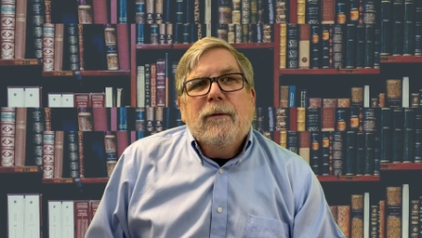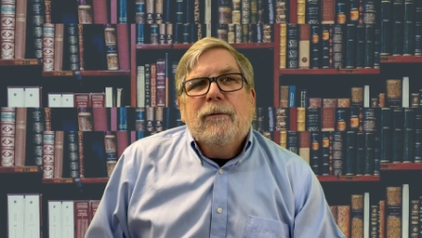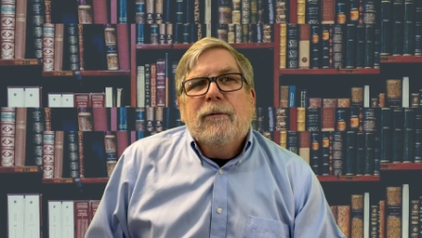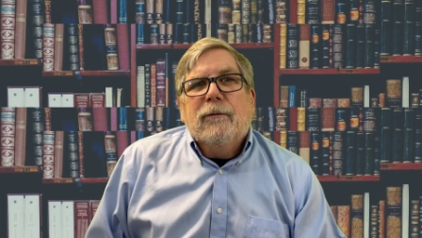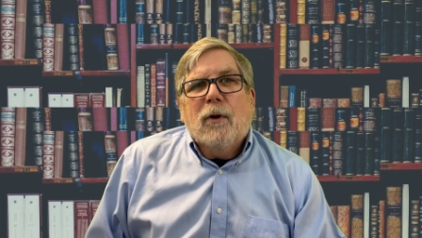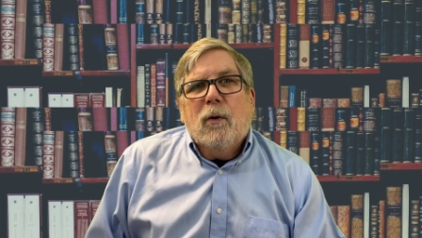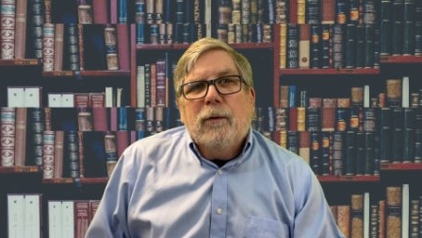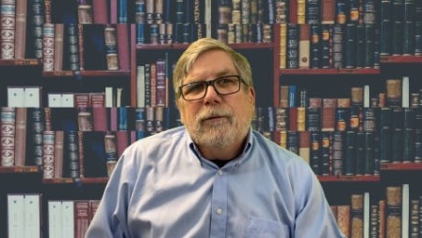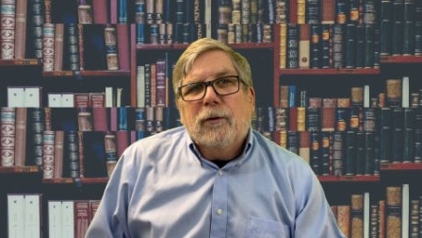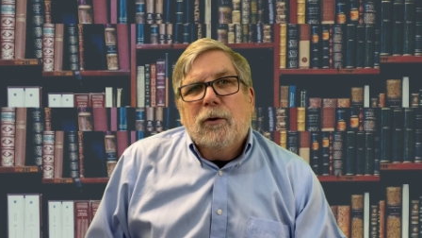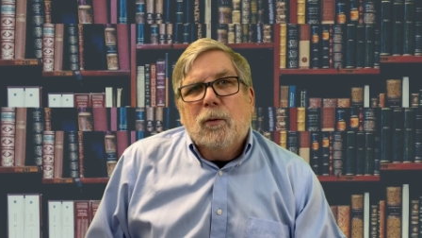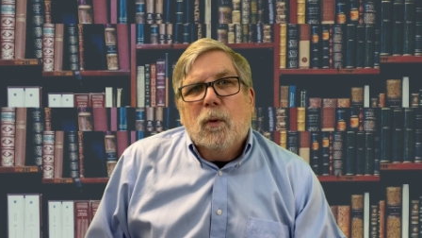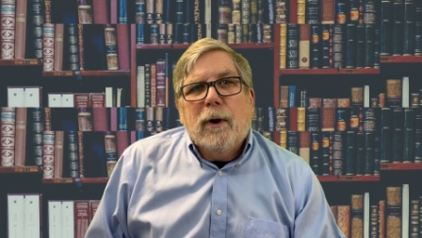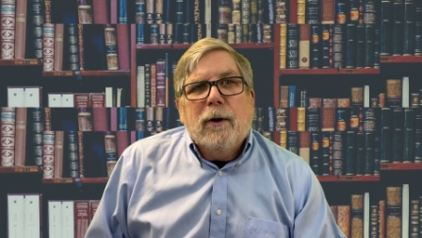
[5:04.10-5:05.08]
this is always a
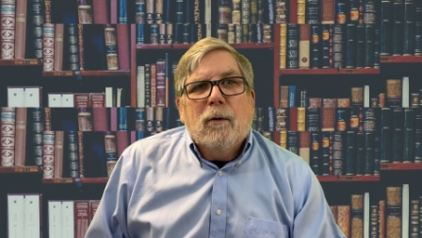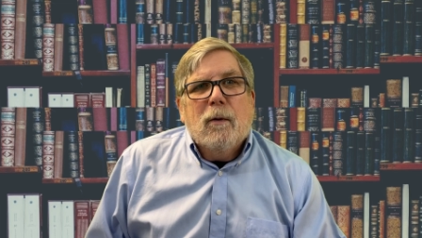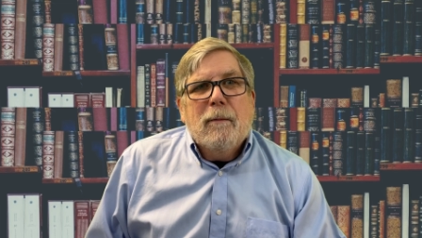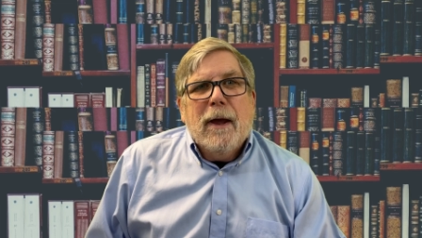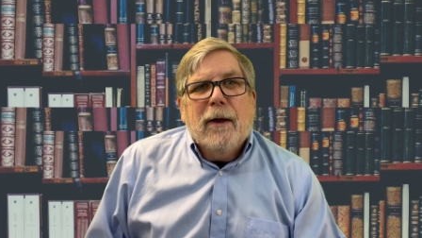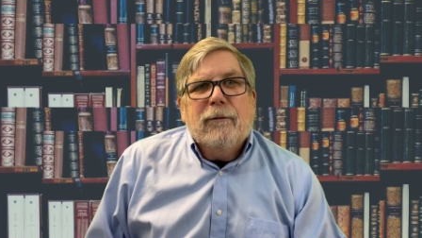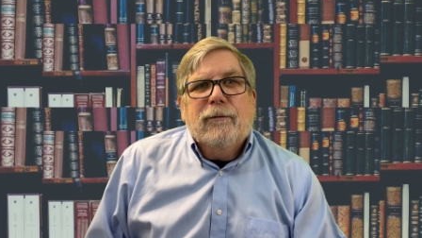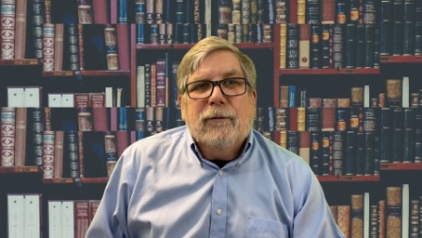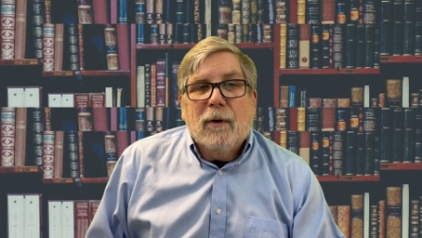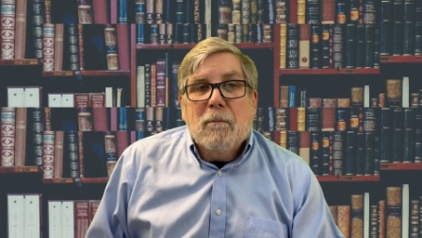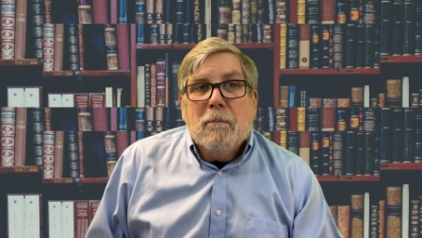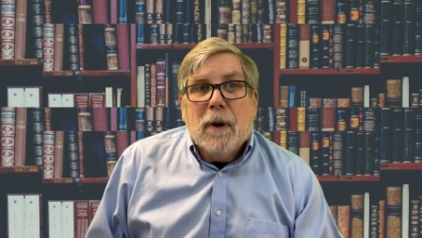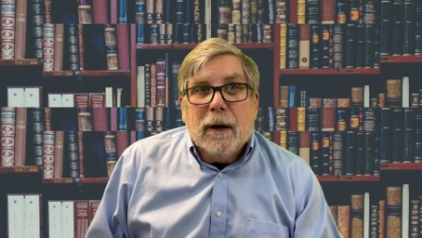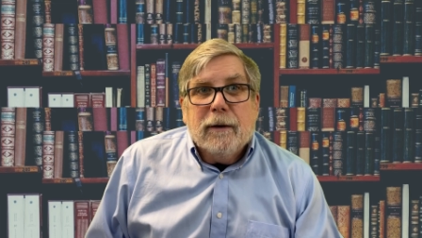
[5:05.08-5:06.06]
good way to amass
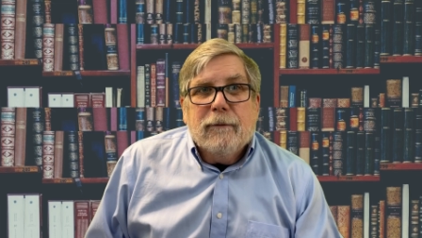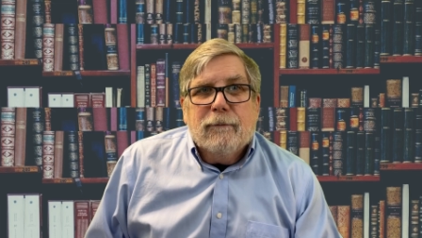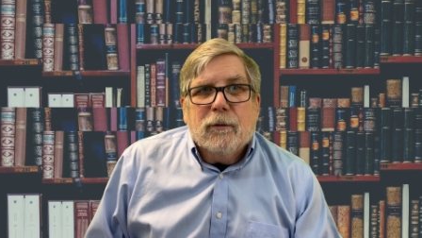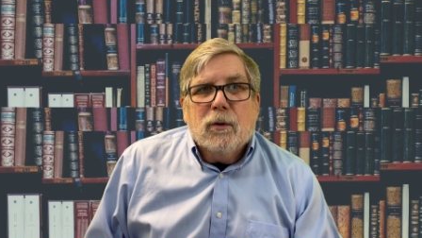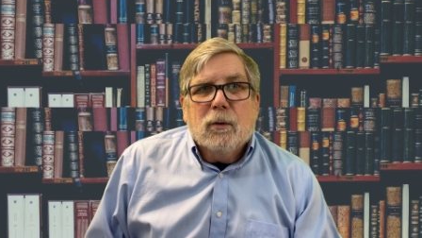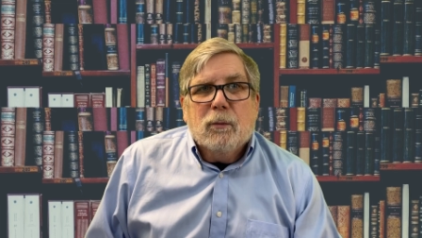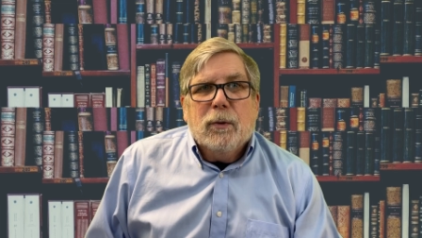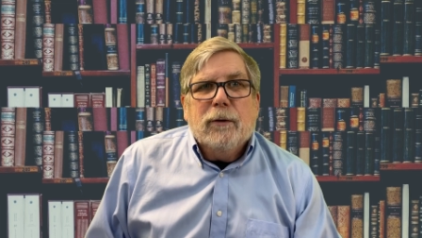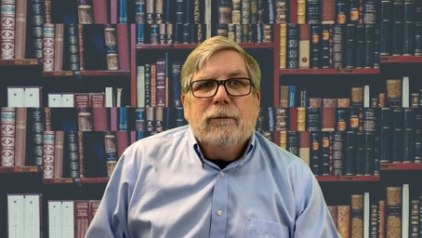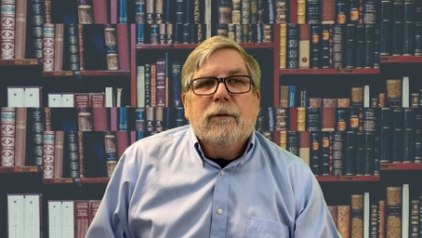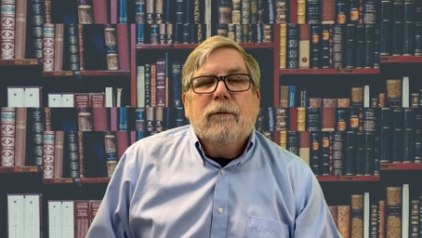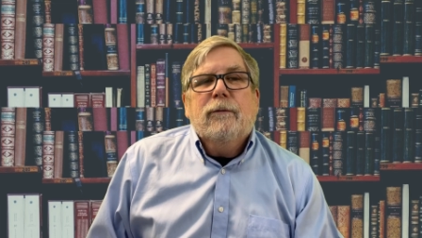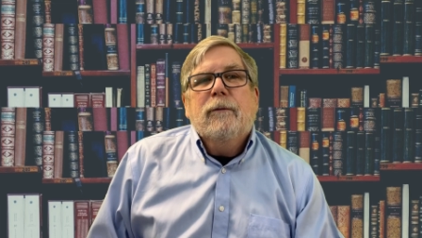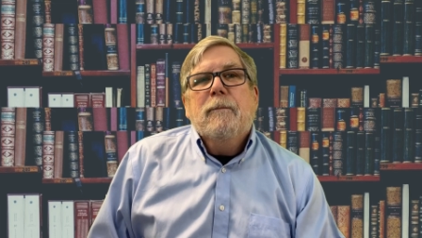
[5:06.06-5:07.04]
some money for your
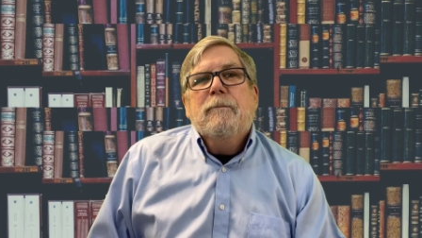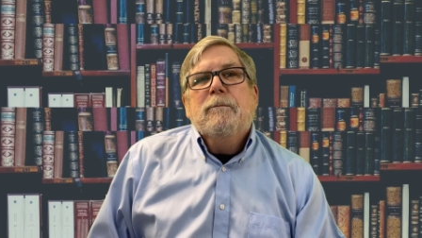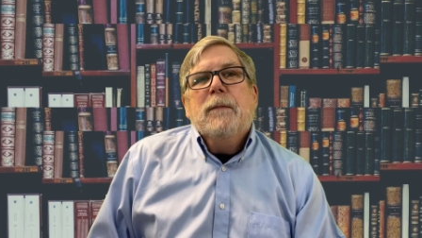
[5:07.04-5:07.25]
business.